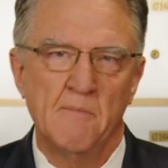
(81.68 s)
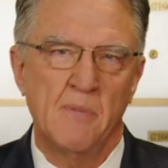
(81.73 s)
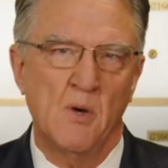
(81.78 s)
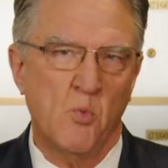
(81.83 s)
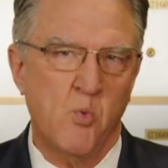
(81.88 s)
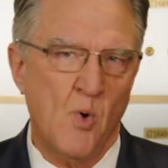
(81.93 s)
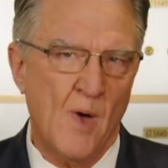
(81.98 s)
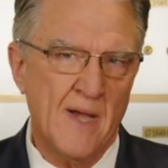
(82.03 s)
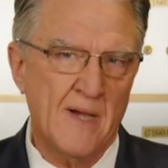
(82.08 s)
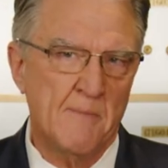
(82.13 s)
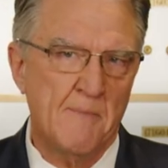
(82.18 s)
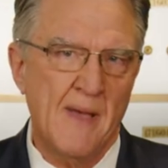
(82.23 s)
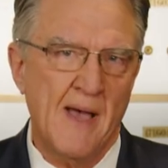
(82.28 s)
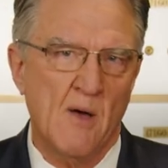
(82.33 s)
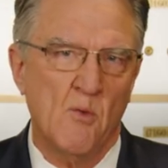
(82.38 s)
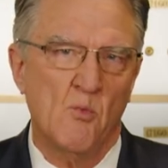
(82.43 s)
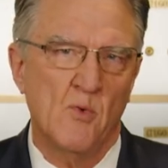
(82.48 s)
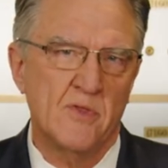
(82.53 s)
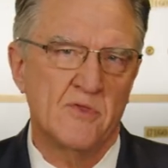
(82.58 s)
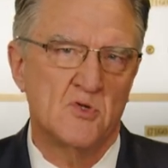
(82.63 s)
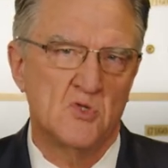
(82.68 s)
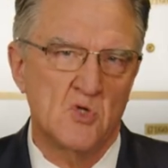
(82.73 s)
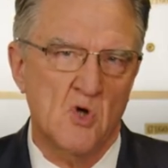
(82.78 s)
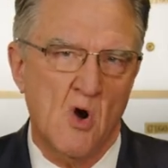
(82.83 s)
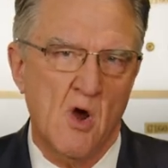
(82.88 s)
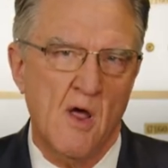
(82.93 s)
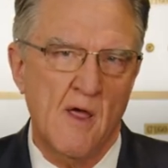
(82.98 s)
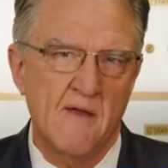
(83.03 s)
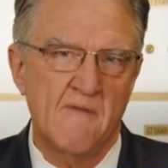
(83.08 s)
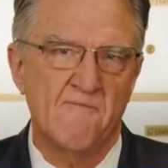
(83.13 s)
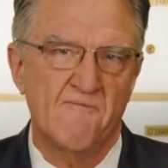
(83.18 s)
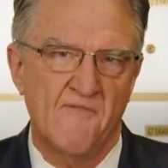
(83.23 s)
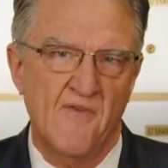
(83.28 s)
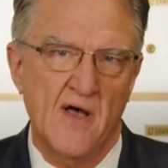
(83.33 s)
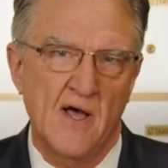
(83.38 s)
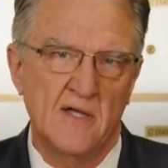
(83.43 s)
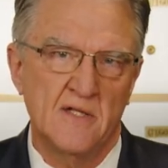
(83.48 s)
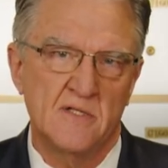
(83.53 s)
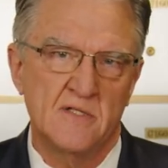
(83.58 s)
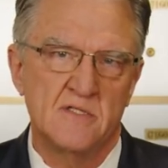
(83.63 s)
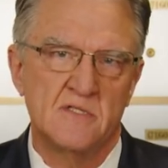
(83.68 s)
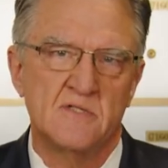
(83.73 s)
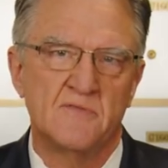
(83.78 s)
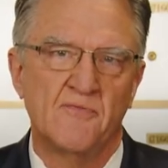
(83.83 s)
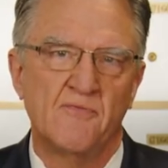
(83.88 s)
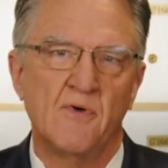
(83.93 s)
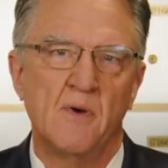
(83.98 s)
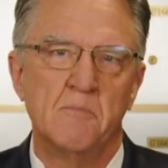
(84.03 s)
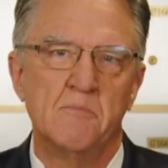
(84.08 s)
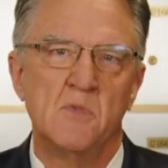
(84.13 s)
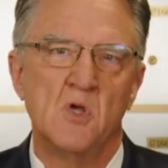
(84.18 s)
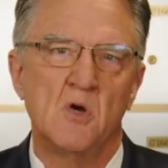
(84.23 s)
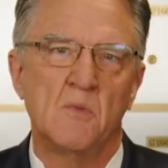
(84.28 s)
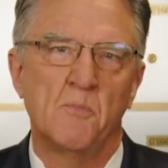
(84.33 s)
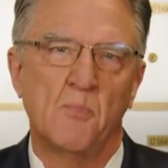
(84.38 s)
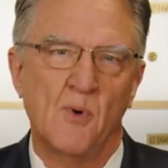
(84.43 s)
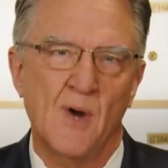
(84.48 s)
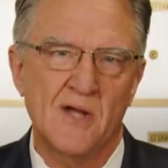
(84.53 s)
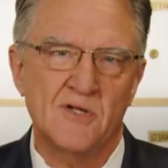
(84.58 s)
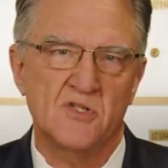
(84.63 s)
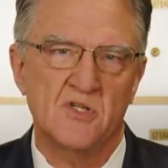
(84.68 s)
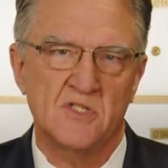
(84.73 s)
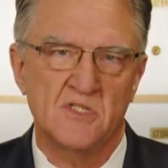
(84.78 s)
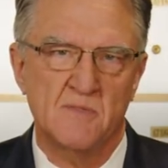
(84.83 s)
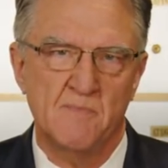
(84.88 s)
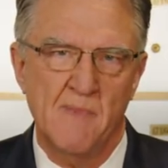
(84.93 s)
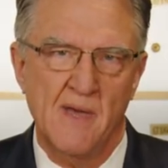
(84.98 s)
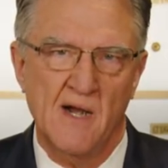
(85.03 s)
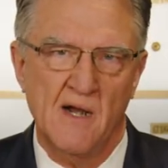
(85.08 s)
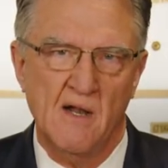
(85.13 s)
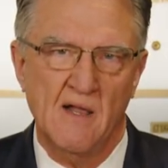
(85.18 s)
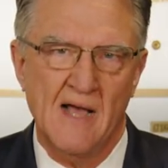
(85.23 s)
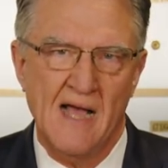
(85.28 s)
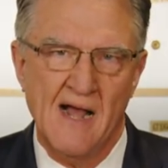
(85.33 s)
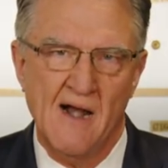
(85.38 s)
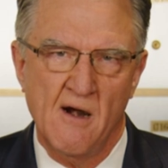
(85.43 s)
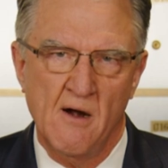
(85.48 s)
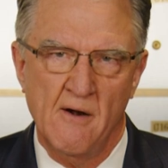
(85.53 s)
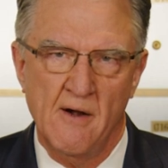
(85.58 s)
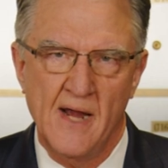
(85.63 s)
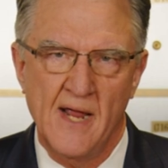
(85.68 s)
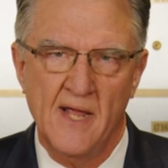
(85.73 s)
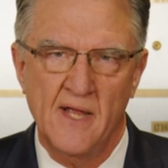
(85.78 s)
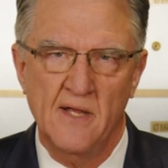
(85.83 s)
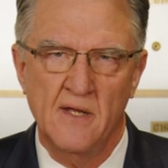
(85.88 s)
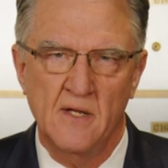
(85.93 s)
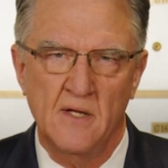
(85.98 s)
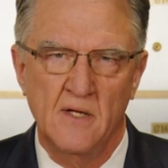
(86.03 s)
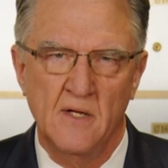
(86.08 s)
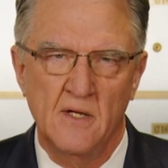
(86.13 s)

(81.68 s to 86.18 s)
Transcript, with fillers: But what about withdrawing funds from your precious metal I R A